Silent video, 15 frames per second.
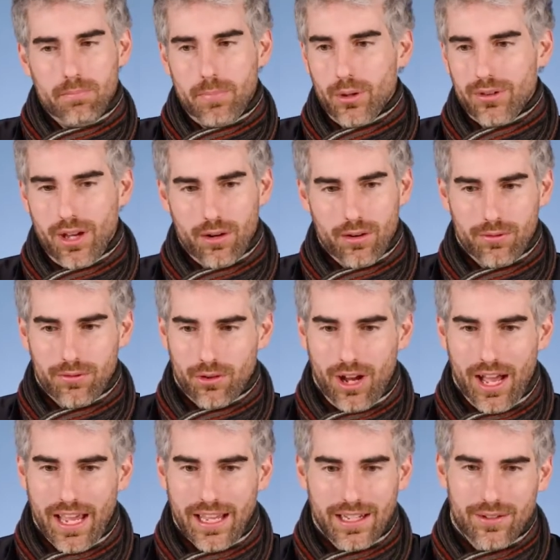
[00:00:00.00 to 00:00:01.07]
Built out a
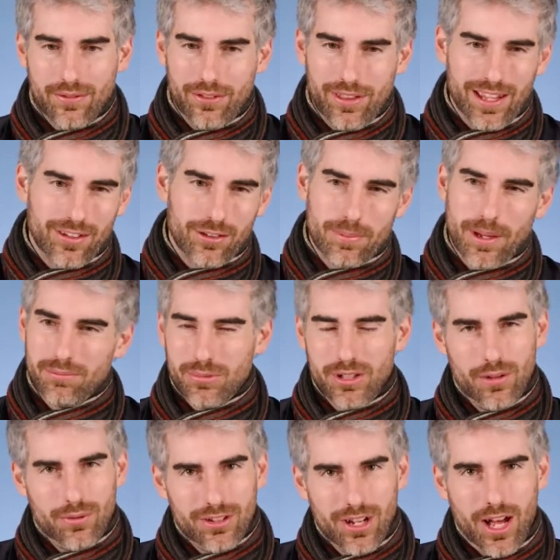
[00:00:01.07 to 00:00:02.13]
variety of things about
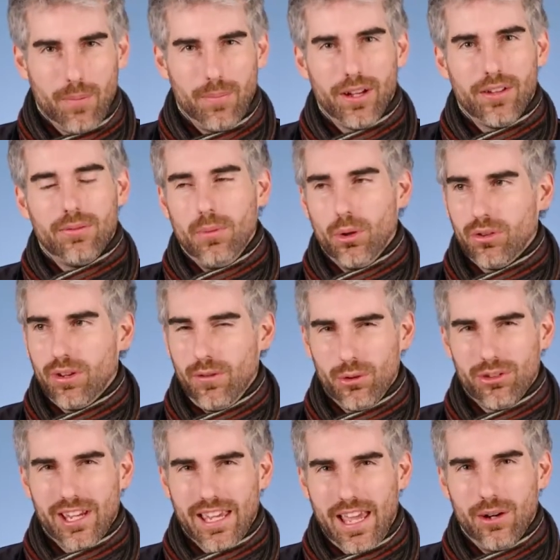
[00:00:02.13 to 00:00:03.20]
different topics. Most of it
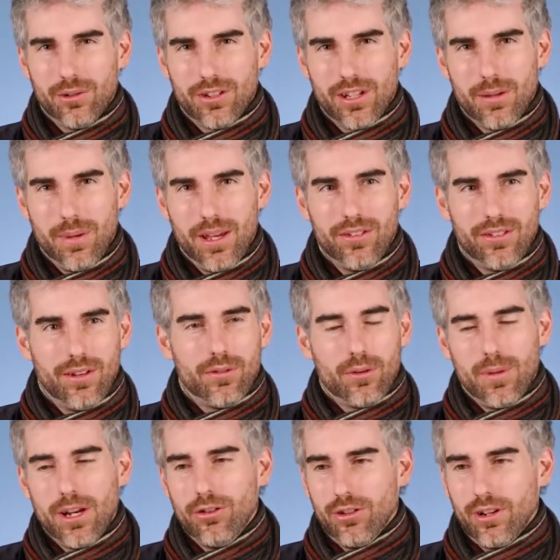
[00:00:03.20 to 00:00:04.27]
was accounting-based
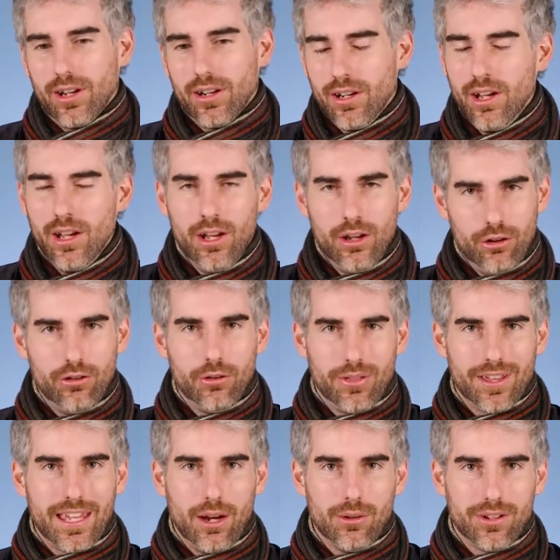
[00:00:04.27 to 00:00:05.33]
information, and usually with
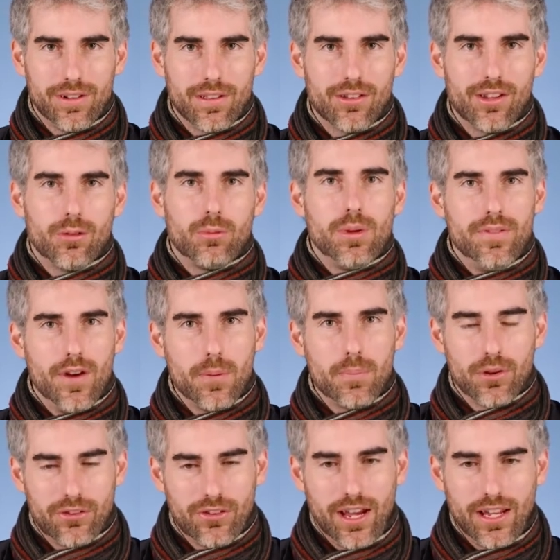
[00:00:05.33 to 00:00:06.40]
accounting, things have to be very
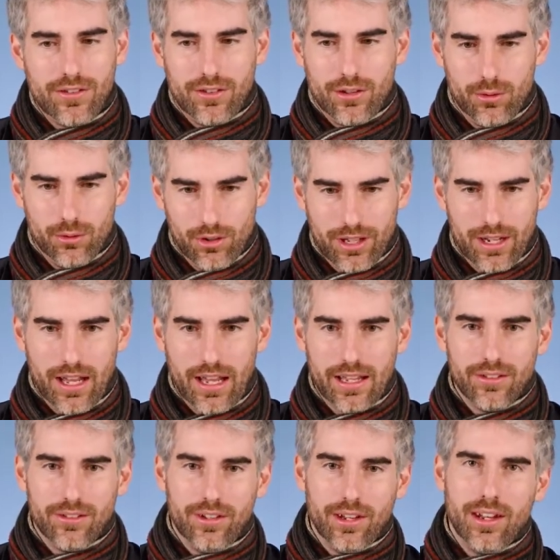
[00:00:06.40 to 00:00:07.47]
precise and
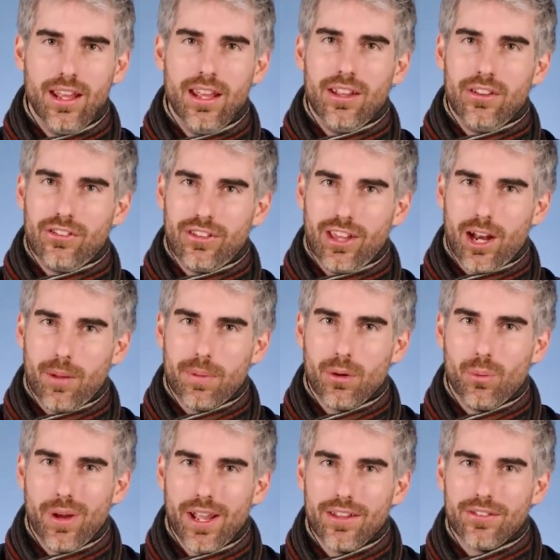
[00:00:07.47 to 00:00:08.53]
organized and set up in
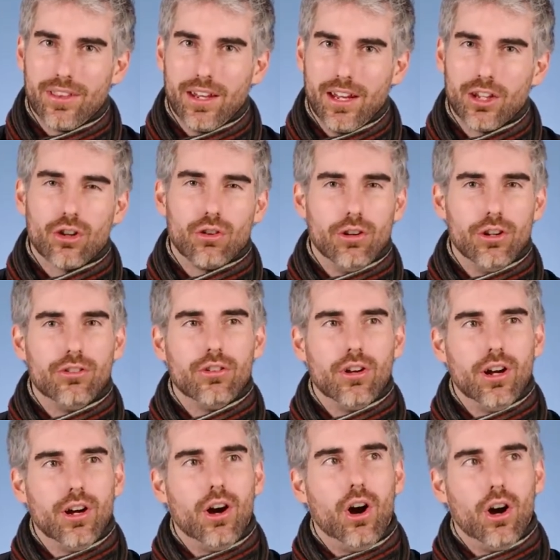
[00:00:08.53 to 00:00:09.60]
ways that encourage
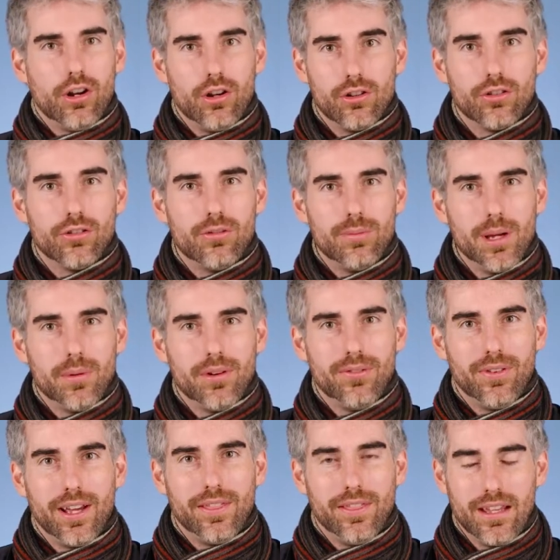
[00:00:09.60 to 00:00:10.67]
auditors to be able to
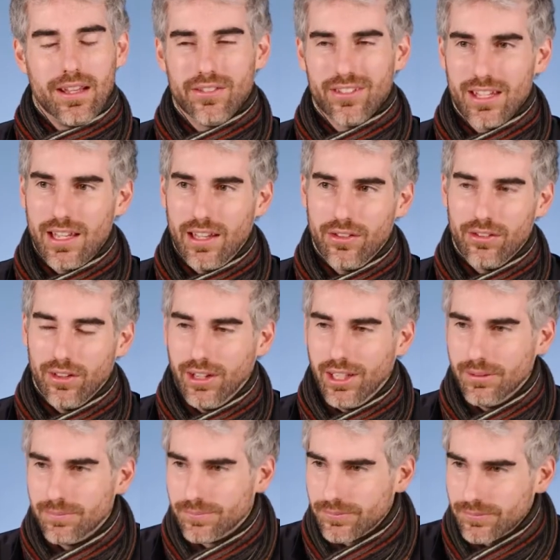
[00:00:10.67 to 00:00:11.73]
find things
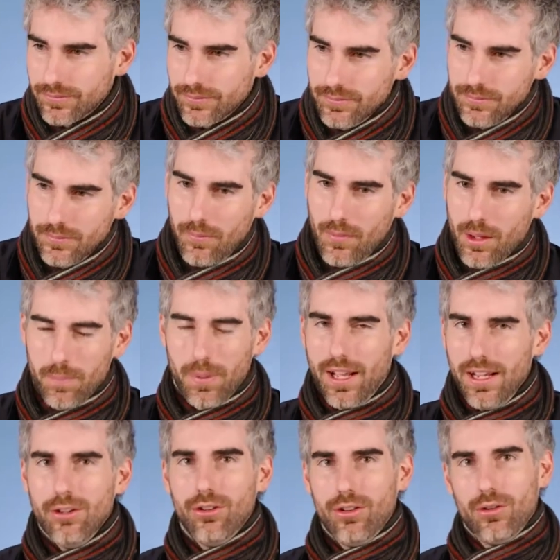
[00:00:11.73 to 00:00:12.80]
easily. But I
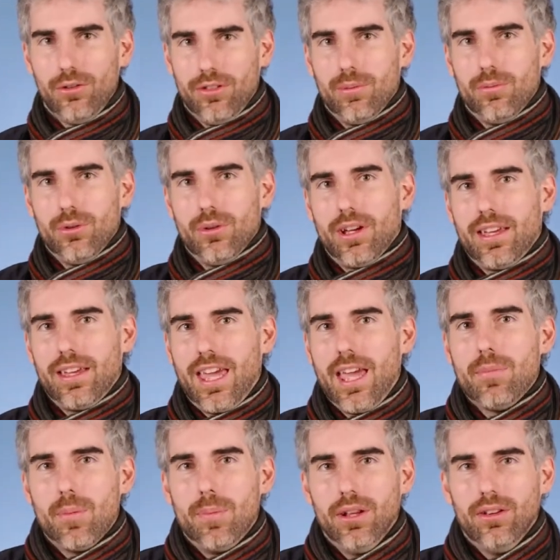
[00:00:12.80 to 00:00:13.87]
introduced them to a
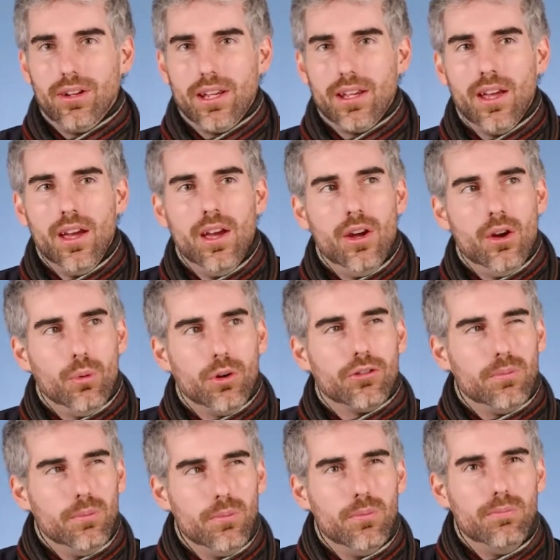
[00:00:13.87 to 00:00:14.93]
capability
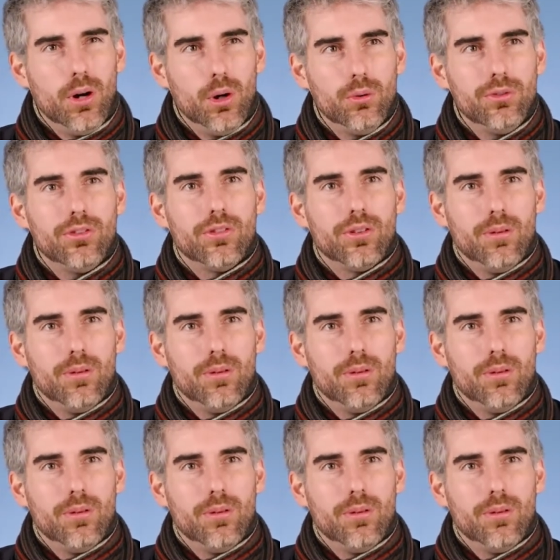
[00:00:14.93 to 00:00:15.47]
which most